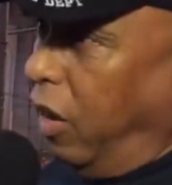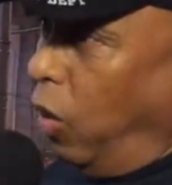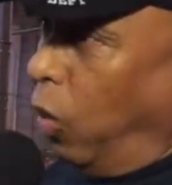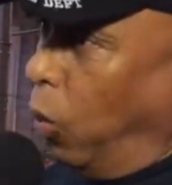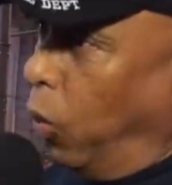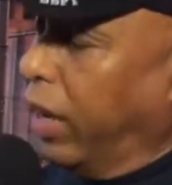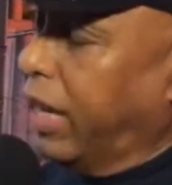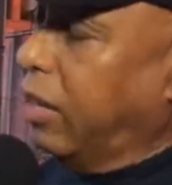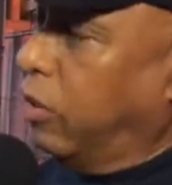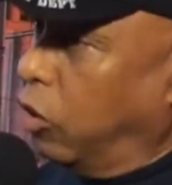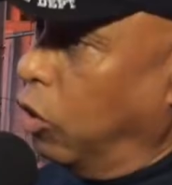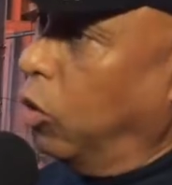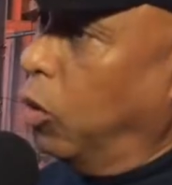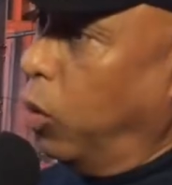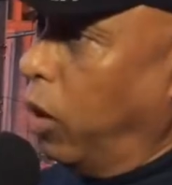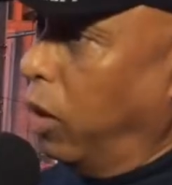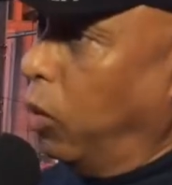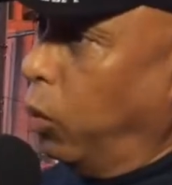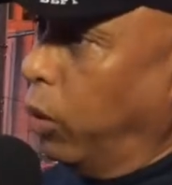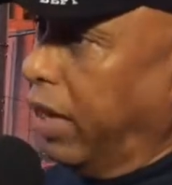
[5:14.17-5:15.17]
We do
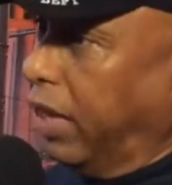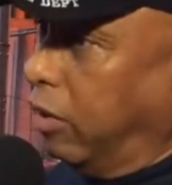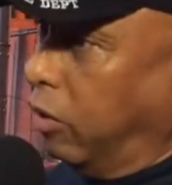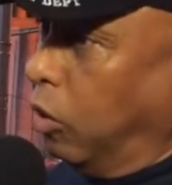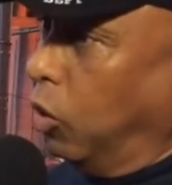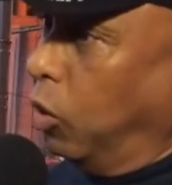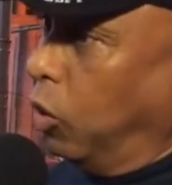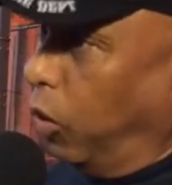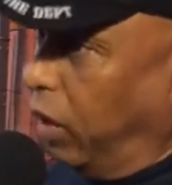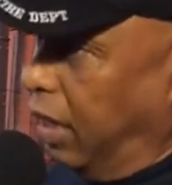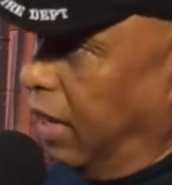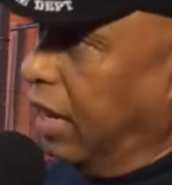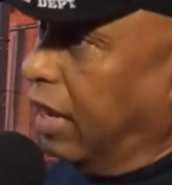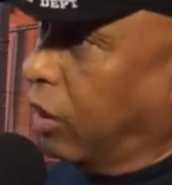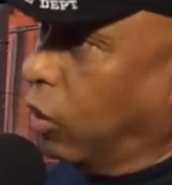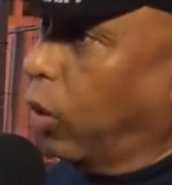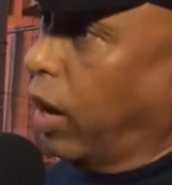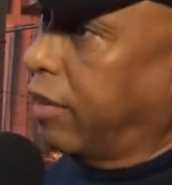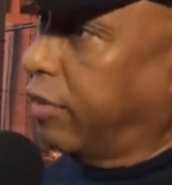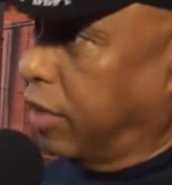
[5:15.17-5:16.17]
what we do, an
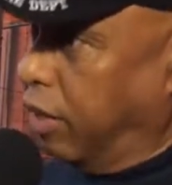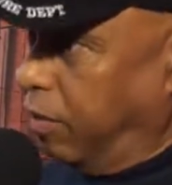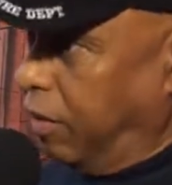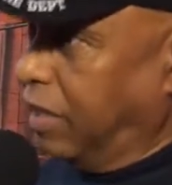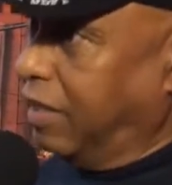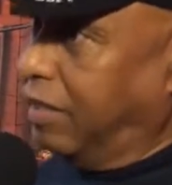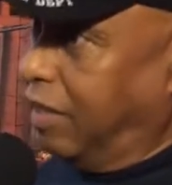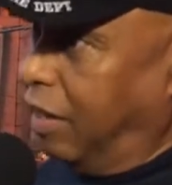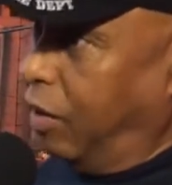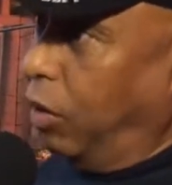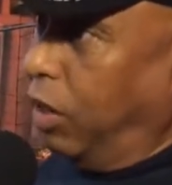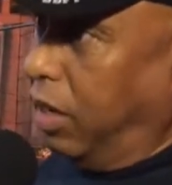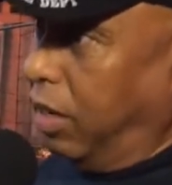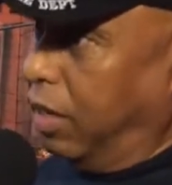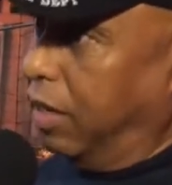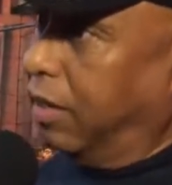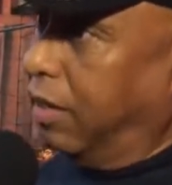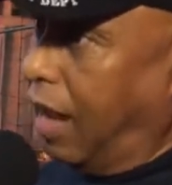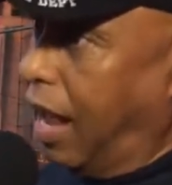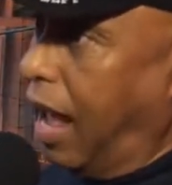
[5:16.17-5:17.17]
aggressive interior
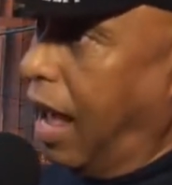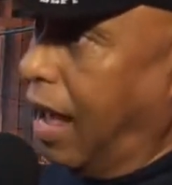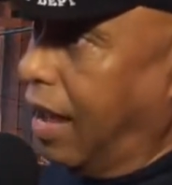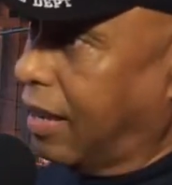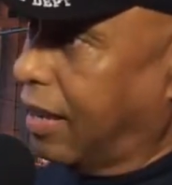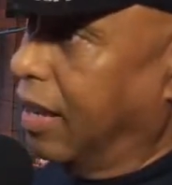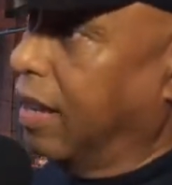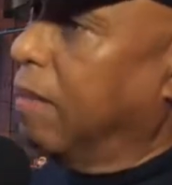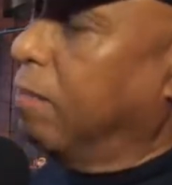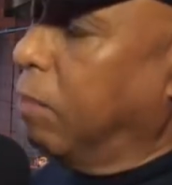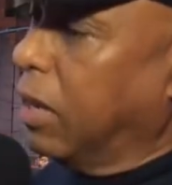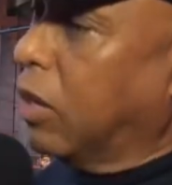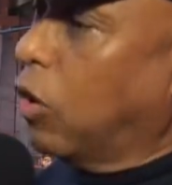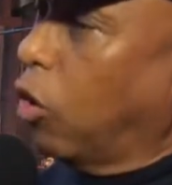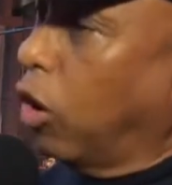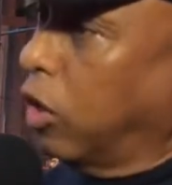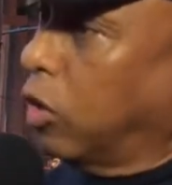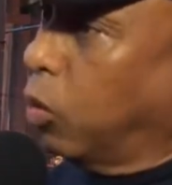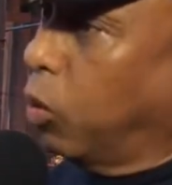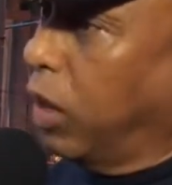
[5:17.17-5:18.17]
attack,
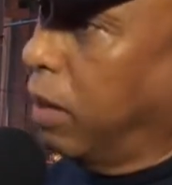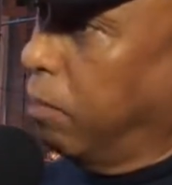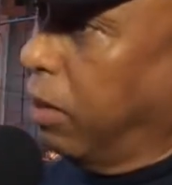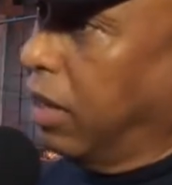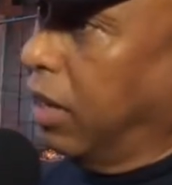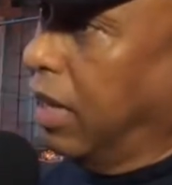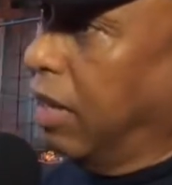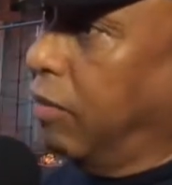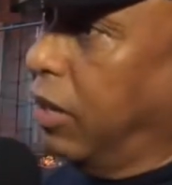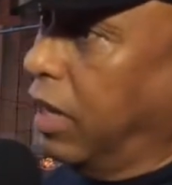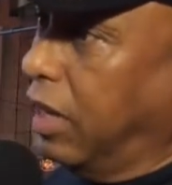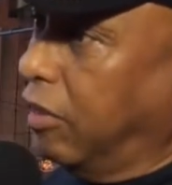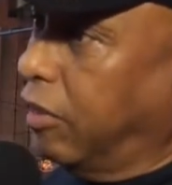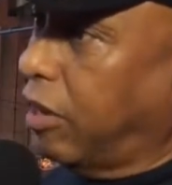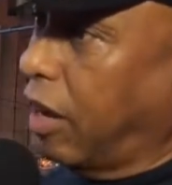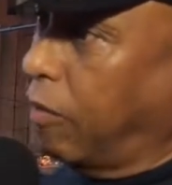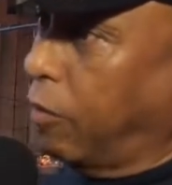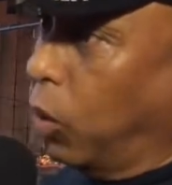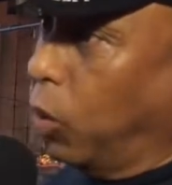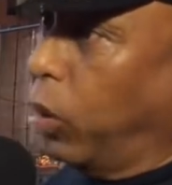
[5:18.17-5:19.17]
because we believe in each
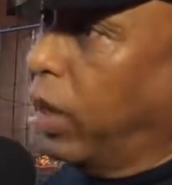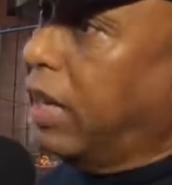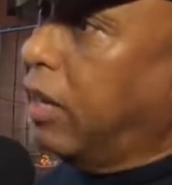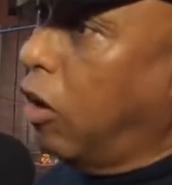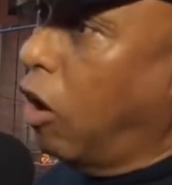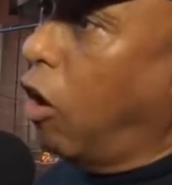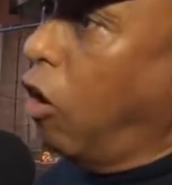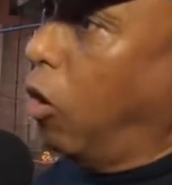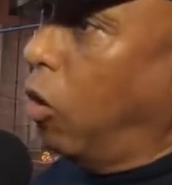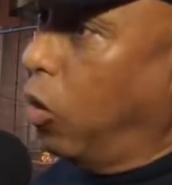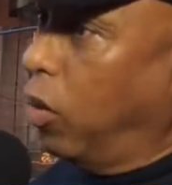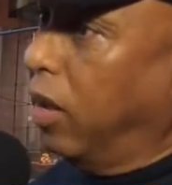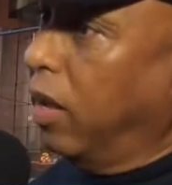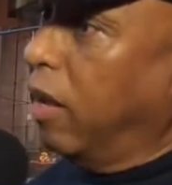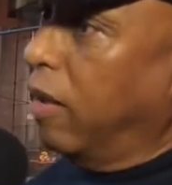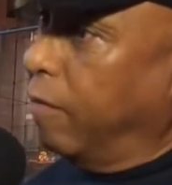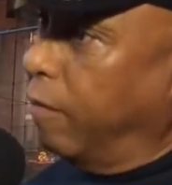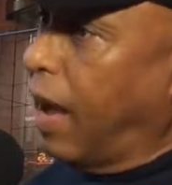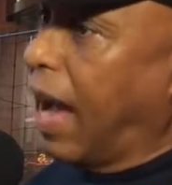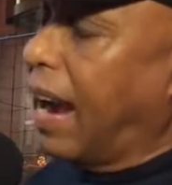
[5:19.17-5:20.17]
other. We know
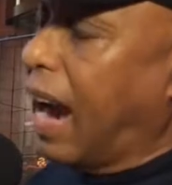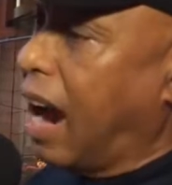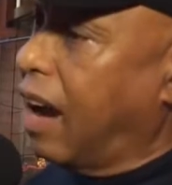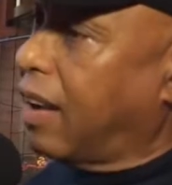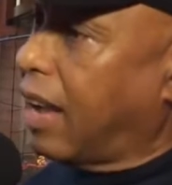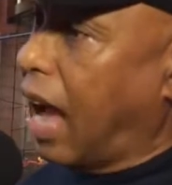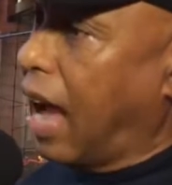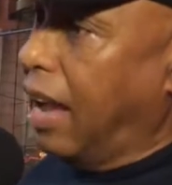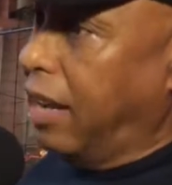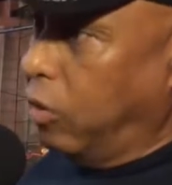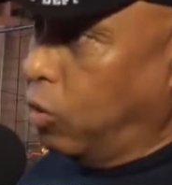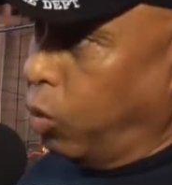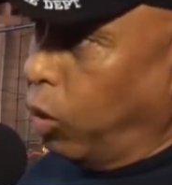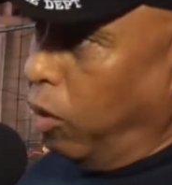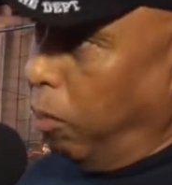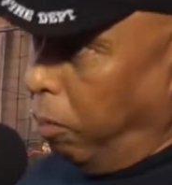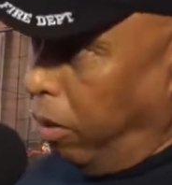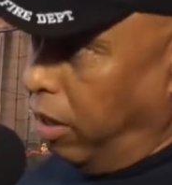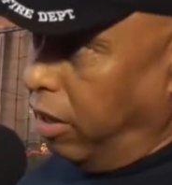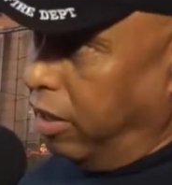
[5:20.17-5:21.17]
that our guys will
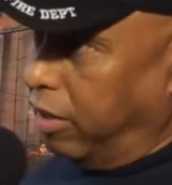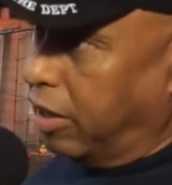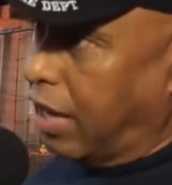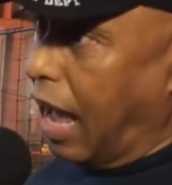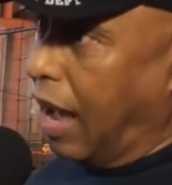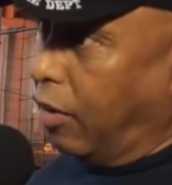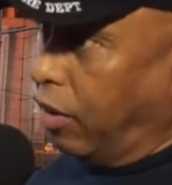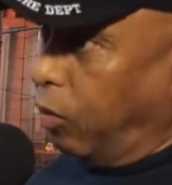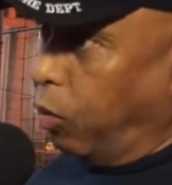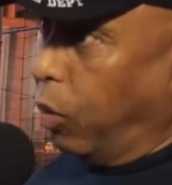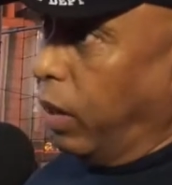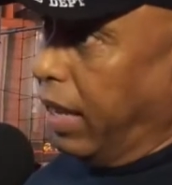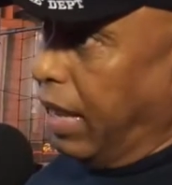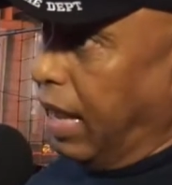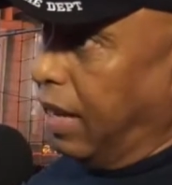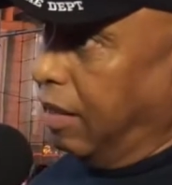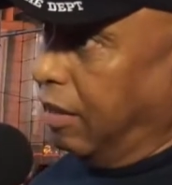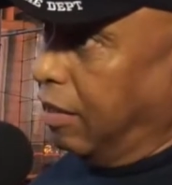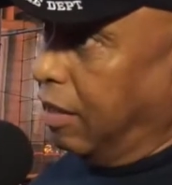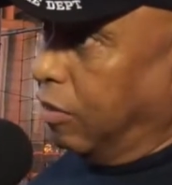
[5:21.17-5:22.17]
pull us out if we
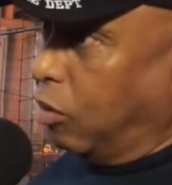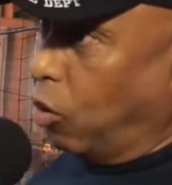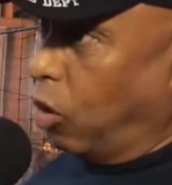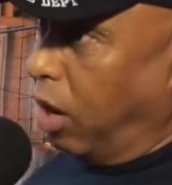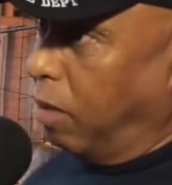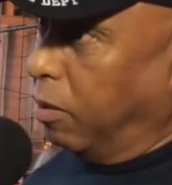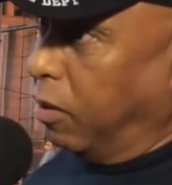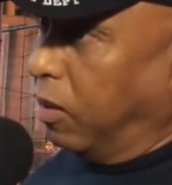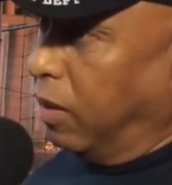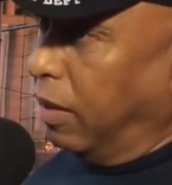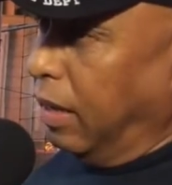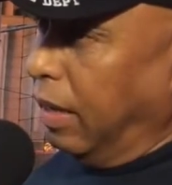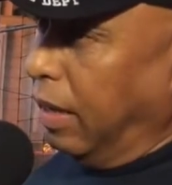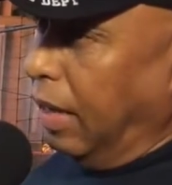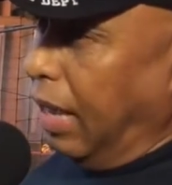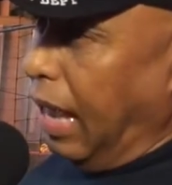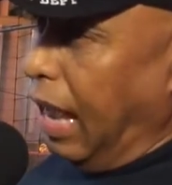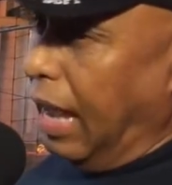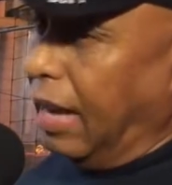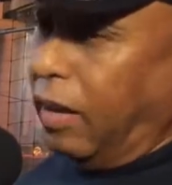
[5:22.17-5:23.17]
get into trouble.
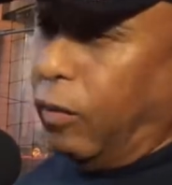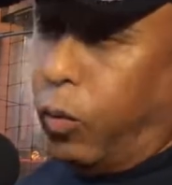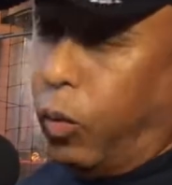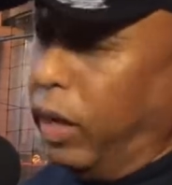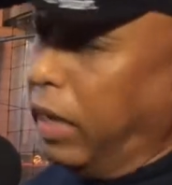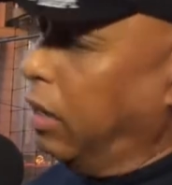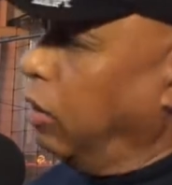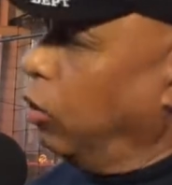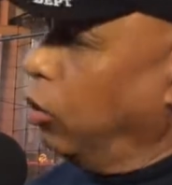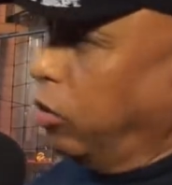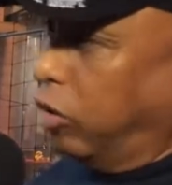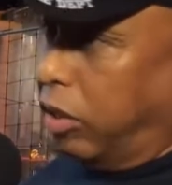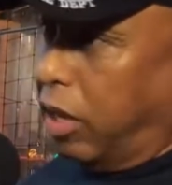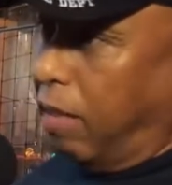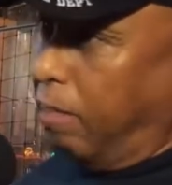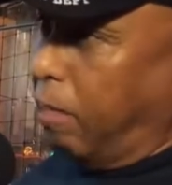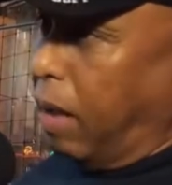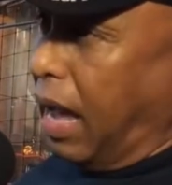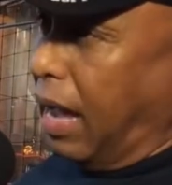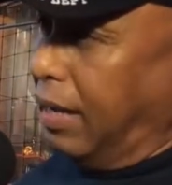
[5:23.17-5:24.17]
And if we lose
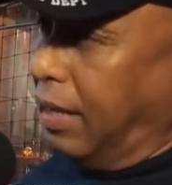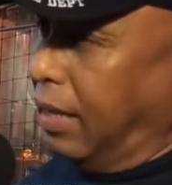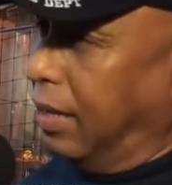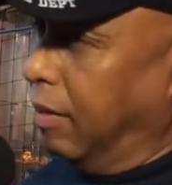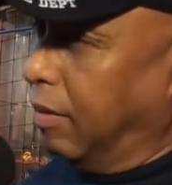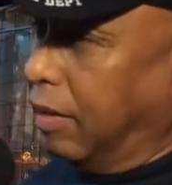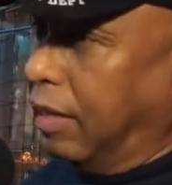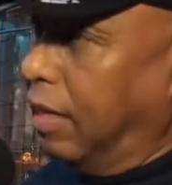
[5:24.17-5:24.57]
somebody,